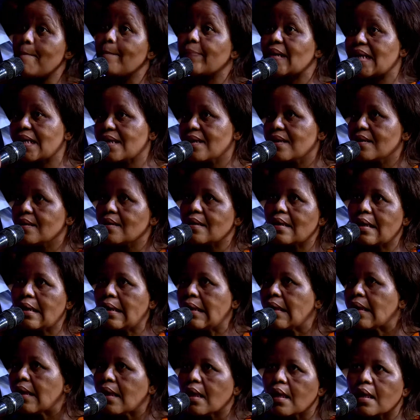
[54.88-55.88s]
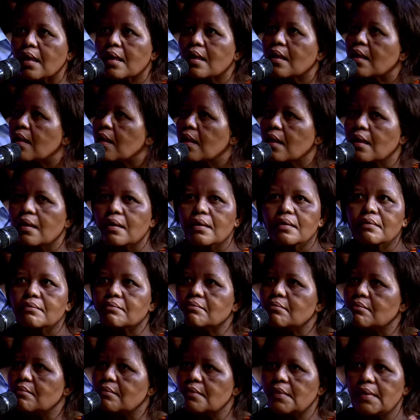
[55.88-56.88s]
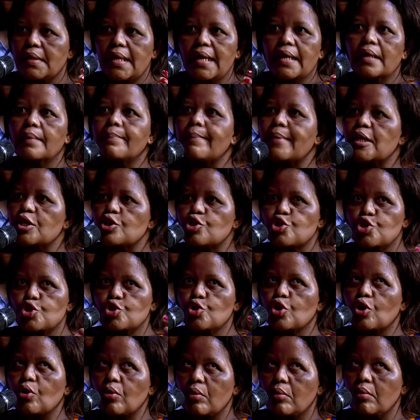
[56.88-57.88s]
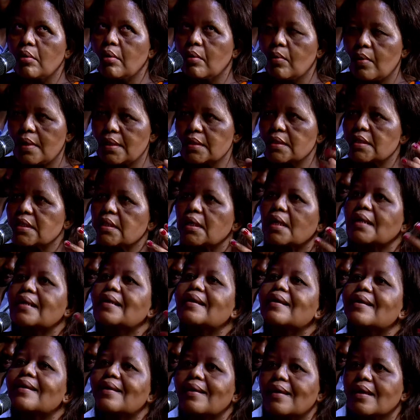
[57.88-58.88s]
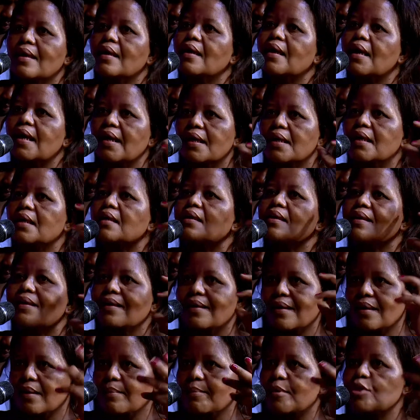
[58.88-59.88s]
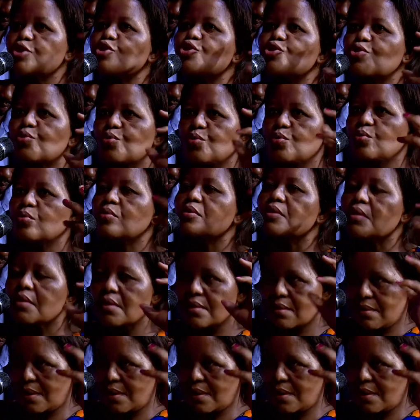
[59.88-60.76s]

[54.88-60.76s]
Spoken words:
brain. Like my skull was cracking. I can hear my skull is